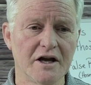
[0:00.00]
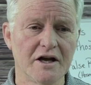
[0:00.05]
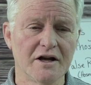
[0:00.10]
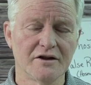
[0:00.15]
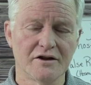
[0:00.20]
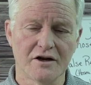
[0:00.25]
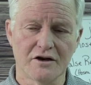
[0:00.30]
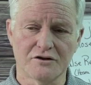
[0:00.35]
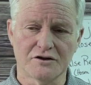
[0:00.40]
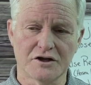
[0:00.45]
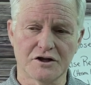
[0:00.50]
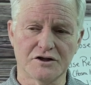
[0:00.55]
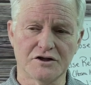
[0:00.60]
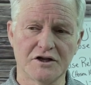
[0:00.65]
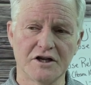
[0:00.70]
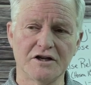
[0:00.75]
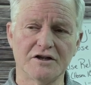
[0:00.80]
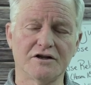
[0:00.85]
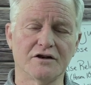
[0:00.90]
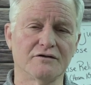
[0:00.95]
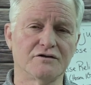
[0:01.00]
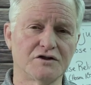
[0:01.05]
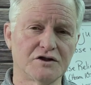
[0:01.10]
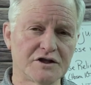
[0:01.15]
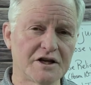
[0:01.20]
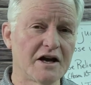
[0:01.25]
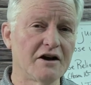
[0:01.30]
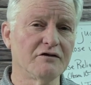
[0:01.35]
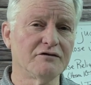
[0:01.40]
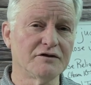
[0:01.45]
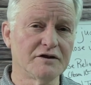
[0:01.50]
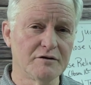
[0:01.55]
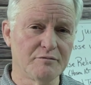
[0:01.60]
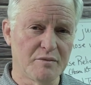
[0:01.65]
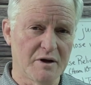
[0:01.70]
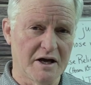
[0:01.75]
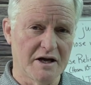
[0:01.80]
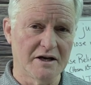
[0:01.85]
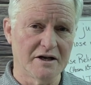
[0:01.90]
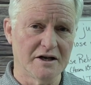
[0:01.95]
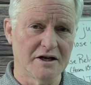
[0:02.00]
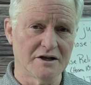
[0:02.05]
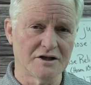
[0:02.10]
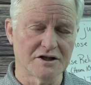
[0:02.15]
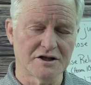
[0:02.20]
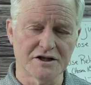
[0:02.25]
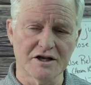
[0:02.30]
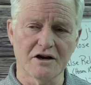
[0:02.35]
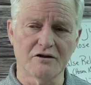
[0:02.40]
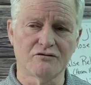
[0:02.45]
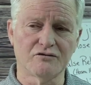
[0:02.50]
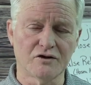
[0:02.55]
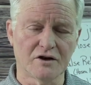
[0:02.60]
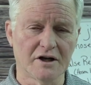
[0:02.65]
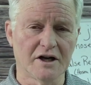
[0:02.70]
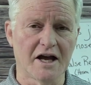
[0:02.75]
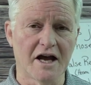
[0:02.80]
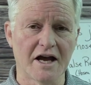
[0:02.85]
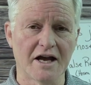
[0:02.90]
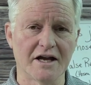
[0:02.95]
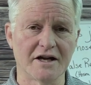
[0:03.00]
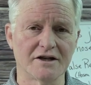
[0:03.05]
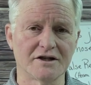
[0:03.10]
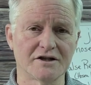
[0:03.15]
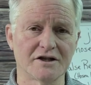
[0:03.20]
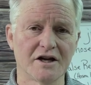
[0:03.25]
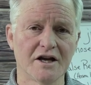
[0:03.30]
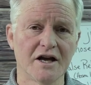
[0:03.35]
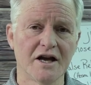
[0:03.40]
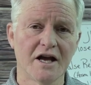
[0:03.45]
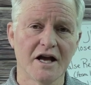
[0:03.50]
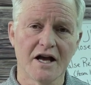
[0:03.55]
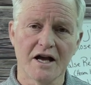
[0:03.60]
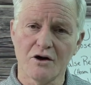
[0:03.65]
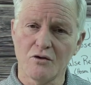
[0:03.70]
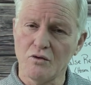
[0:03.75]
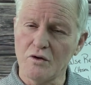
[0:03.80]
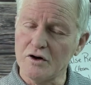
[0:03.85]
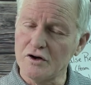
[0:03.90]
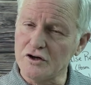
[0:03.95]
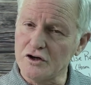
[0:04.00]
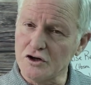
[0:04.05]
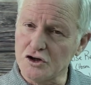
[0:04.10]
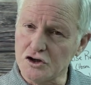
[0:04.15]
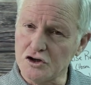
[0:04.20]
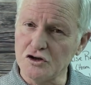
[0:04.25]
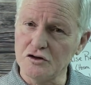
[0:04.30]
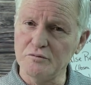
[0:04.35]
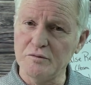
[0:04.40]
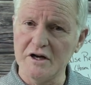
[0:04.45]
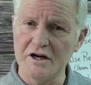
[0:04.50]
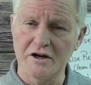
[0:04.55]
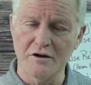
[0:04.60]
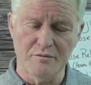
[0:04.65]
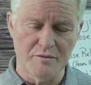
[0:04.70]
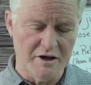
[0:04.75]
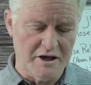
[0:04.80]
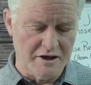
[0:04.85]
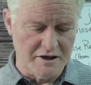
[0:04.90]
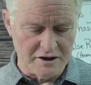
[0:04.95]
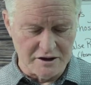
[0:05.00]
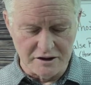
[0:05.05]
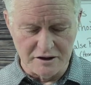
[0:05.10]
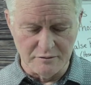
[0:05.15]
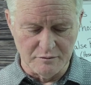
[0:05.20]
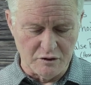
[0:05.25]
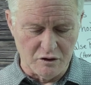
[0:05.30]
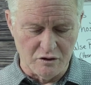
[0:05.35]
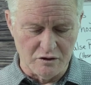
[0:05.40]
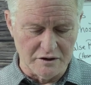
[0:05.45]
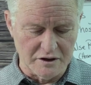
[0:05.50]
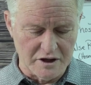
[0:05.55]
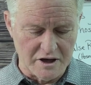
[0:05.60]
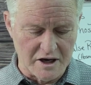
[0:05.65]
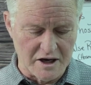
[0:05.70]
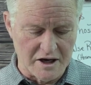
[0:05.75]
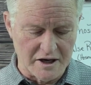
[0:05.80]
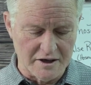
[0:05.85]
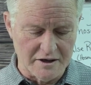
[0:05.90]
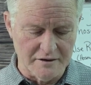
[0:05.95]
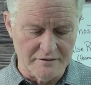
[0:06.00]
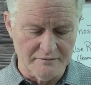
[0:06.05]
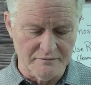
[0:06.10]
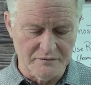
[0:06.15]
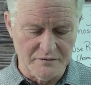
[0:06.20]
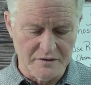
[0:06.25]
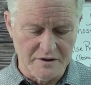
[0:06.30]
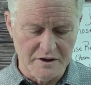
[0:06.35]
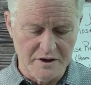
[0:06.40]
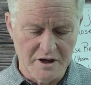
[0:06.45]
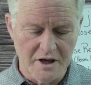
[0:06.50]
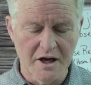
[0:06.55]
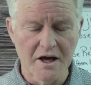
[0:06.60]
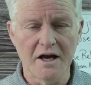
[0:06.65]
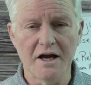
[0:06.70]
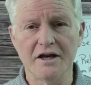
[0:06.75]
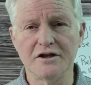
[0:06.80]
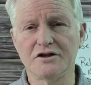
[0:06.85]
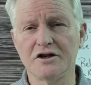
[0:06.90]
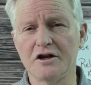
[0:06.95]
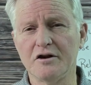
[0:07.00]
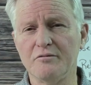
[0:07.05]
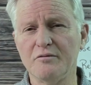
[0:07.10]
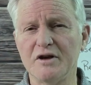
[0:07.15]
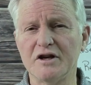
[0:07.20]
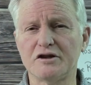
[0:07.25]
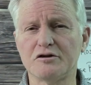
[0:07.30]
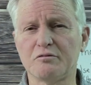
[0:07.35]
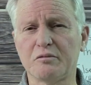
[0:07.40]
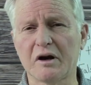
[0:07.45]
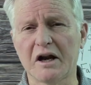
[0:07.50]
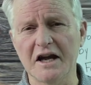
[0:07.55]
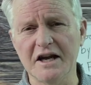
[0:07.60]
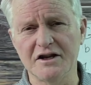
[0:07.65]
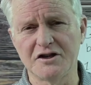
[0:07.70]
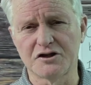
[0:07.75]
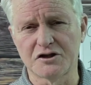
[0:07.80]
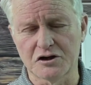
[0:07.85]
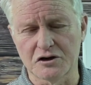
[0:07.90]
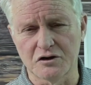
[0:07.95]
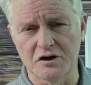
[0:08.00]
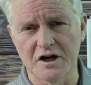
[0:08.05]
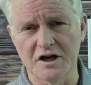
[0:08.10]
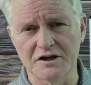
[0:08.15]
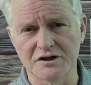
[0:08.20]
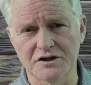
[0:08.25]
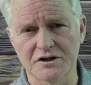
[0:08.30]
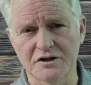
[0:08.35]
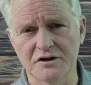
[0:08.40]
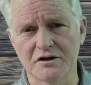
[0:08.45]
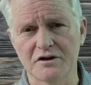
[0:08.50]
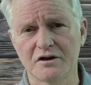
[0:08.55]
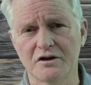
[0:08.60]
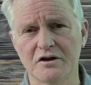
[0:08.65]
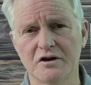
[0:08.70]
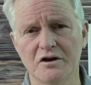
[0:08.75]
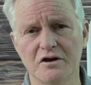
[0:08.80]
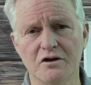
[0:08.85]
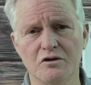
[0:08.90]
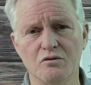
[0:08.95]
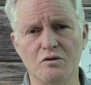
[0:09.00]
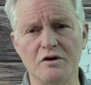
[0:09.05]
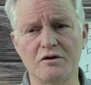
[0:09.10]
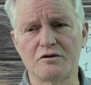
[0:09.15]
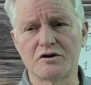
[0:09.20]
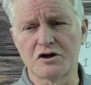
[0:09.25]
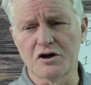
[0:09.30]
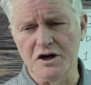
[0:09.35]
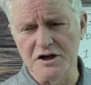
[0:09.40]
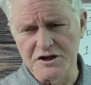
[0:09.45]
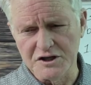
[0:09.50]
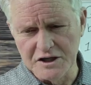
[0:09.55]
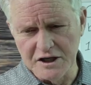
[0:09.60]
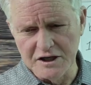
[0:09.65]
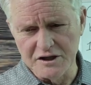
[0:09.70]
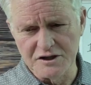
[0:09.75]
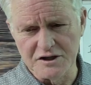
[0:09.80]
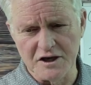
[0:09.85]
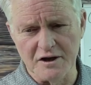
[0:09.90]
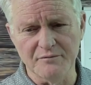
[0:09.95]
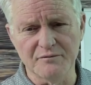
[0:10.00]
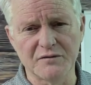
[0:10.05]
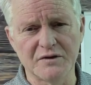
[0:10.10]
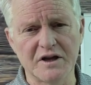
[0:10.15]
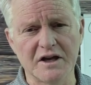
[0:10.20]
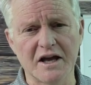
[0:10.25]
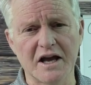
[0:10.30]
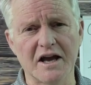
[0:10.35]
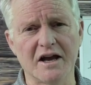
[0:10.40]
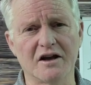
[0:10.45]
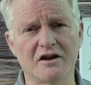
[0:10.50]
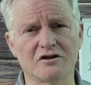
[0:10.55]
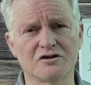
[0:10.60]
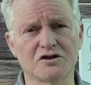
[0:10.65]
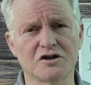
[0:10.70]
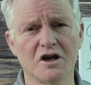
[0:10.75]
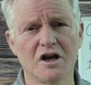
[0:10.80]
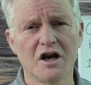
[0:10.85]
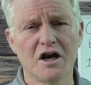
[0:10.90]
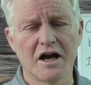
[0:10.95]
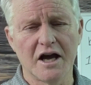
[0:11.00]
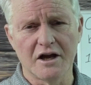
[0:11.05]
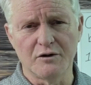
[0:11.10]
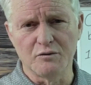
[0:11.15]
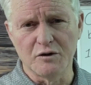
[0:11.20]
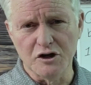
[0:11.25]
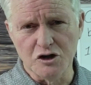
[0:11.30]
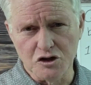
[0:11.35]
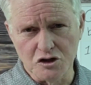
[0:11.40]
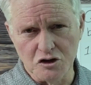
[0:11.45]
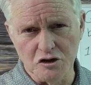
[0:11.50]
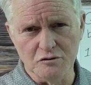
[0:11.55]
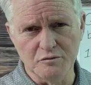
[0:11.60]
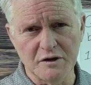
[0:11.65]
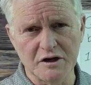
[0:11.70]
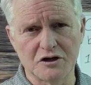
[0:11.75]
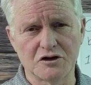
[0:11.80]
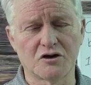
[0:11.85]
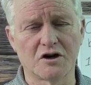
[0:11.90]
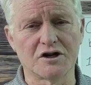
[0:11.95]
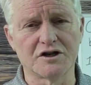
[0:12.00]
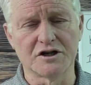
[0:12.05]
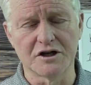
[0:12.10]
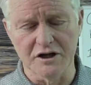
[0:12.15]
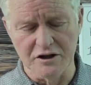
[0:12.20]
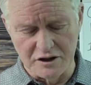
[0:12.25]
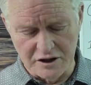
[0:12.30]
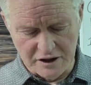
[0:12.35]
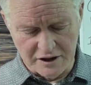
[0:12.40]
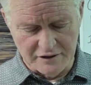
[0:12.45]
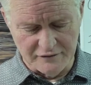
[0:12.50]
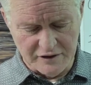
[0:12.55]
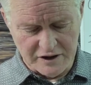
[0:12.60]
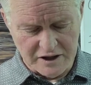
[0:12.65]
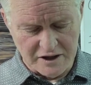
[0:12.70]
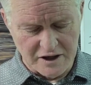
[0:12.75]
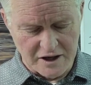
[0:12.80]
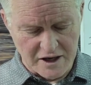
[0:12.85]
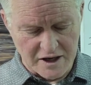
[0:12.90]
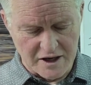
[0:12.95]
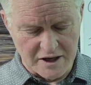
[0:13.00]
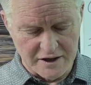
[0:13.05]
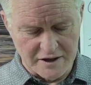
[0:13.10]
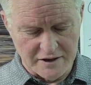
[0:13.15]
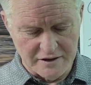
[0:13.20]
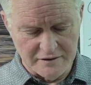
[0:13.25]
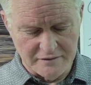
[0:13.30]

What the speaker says: There's a sense of self-dependence, self-reliance, where there should be dependence upon God. Is it a misplaced trust? We're trusting something else and we should be trusting the living God.